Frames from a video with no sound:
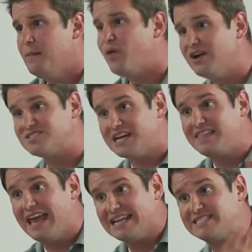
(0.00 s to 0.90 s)
Prayers like
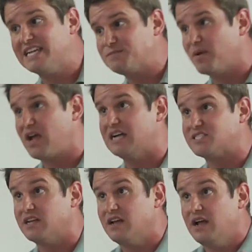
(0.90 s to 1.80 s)
that exist
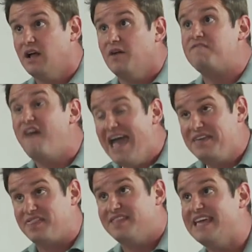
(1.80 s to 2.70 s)
because
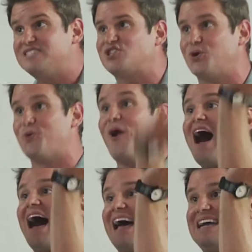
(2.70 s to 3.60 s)
faith needs to
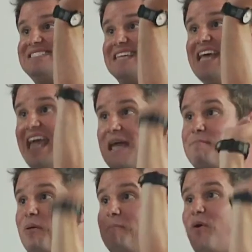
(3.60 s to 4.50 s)
rise in
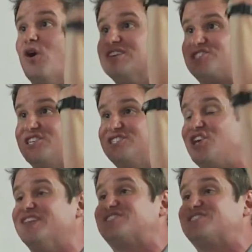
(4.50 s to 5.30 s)
proportion to the